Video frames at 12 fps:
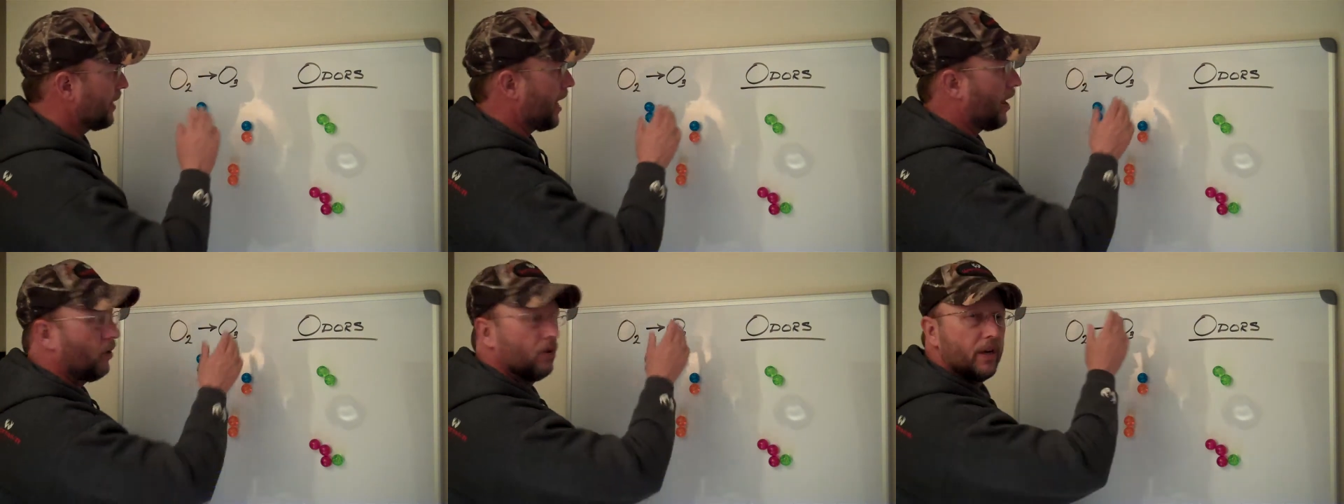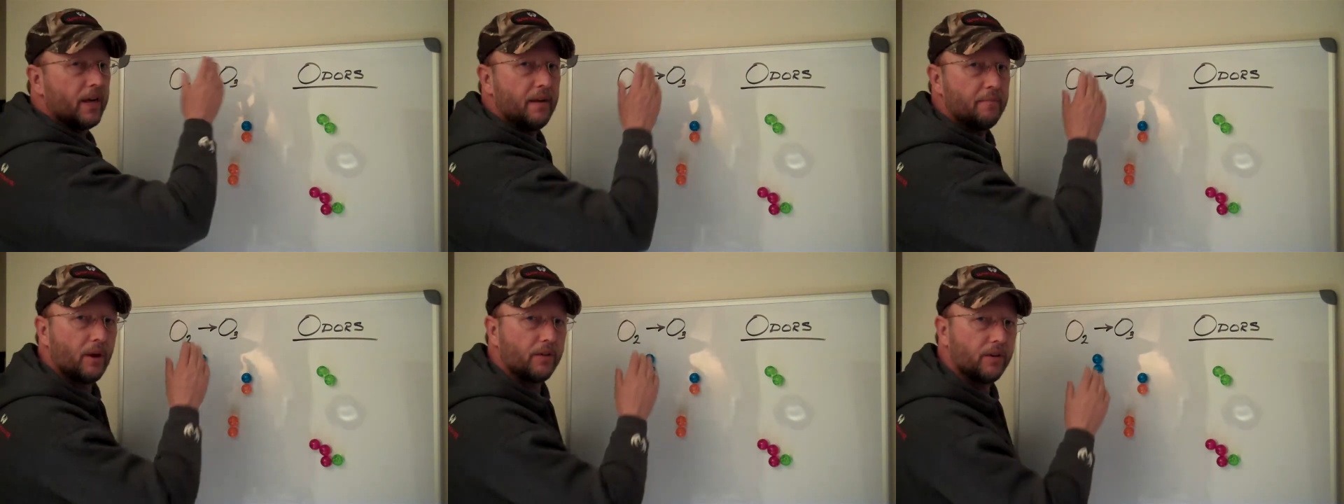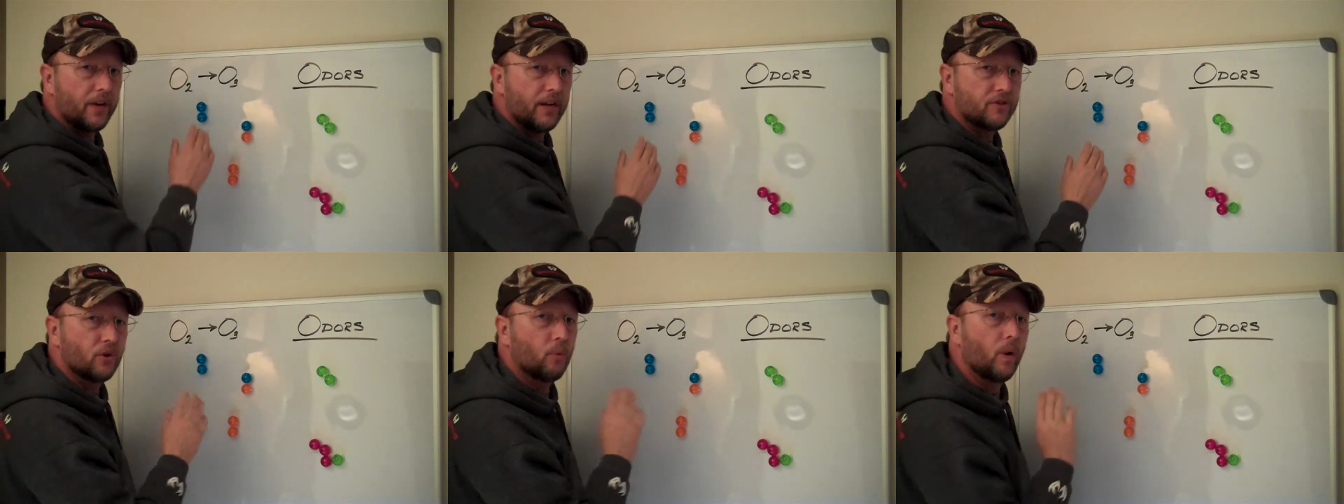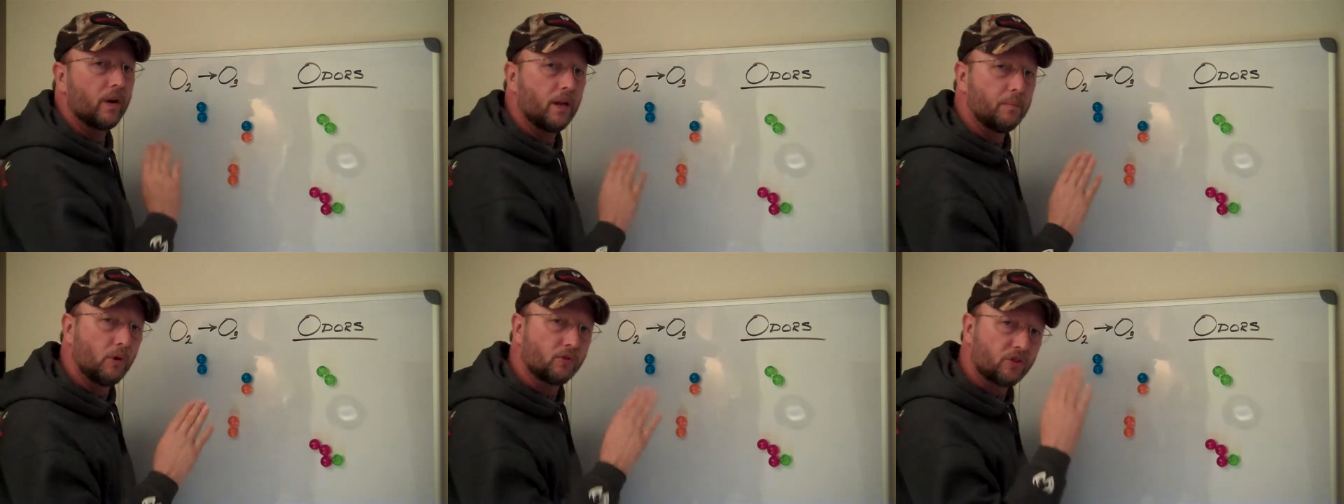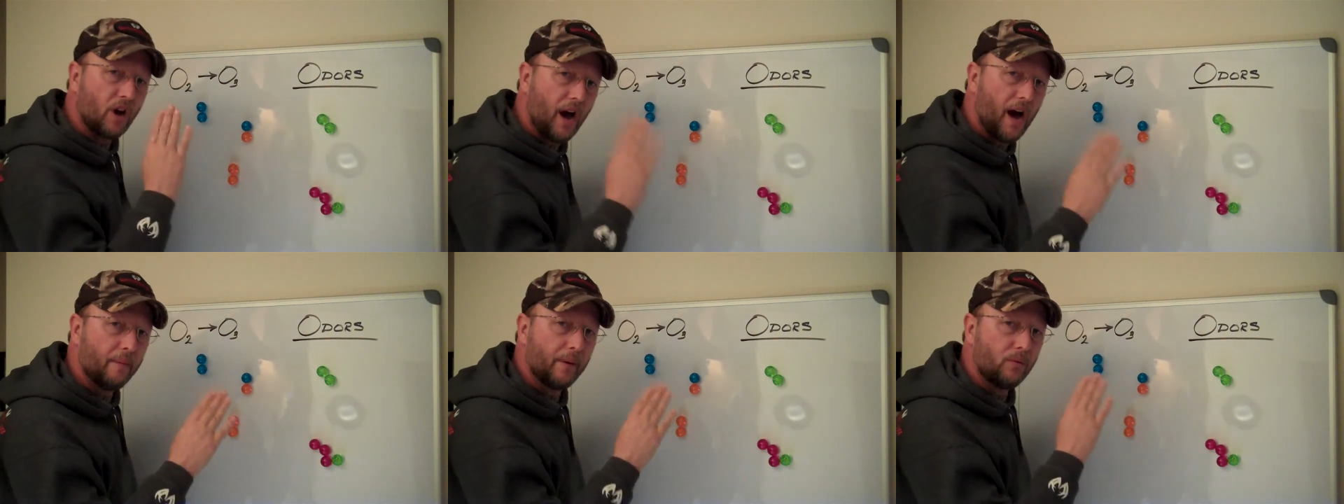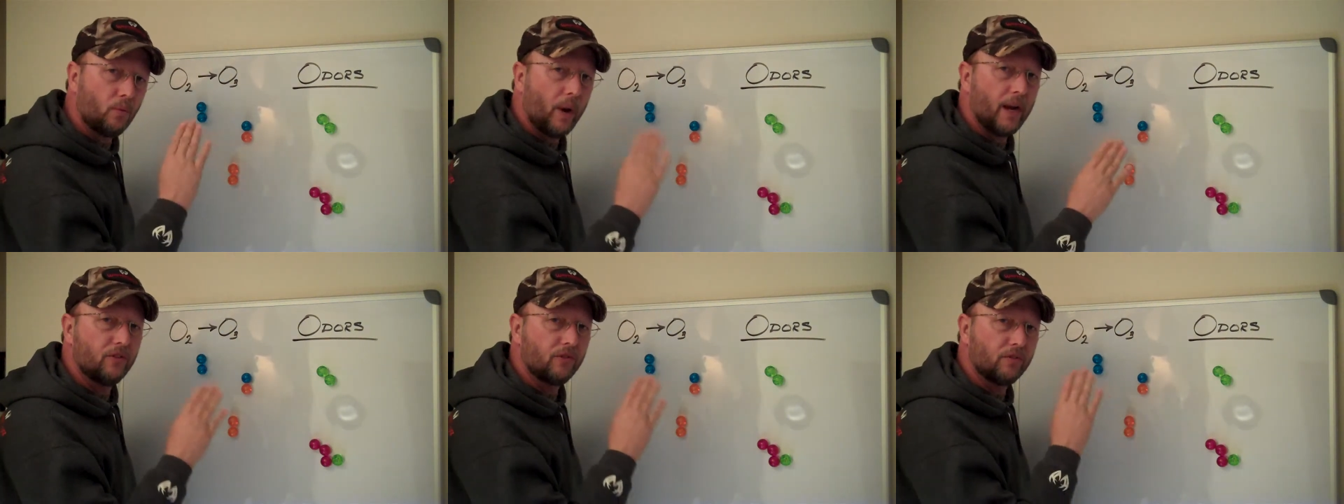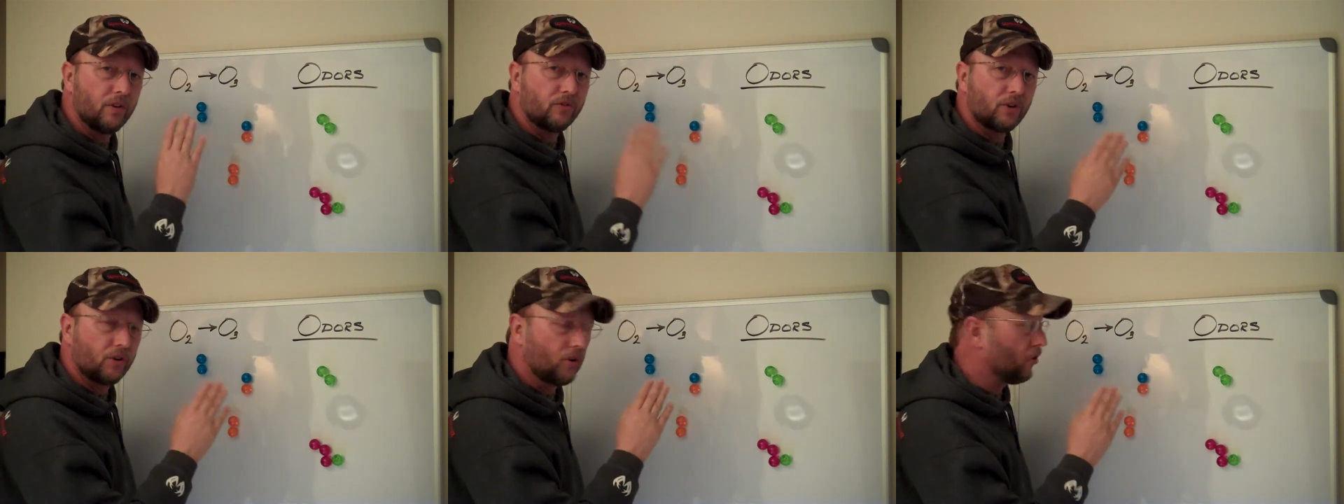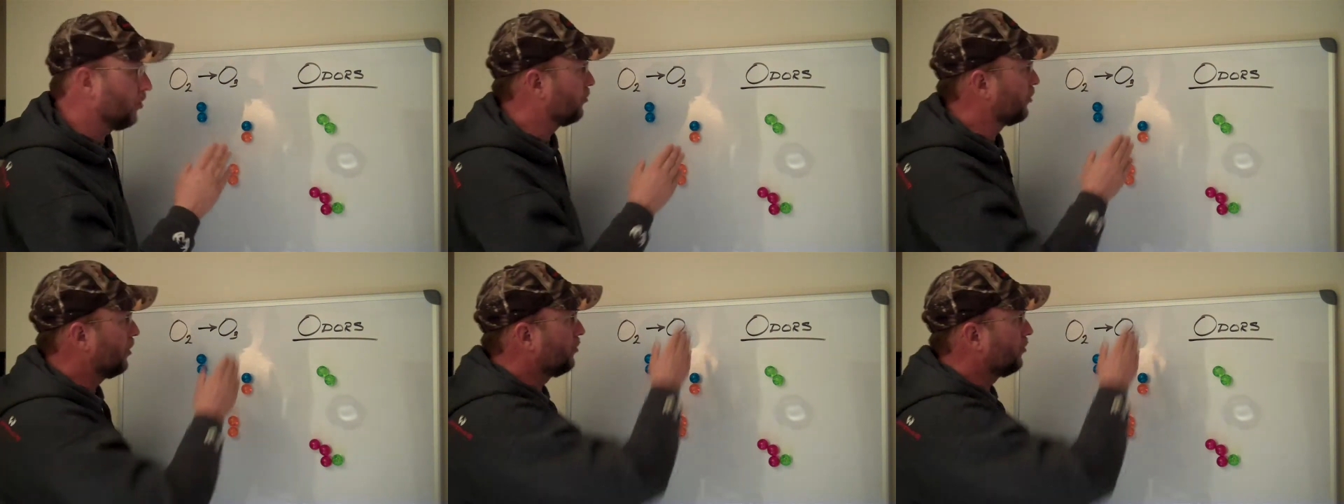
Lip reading: Now, in Mother Nature, one of the most common ways that this occurs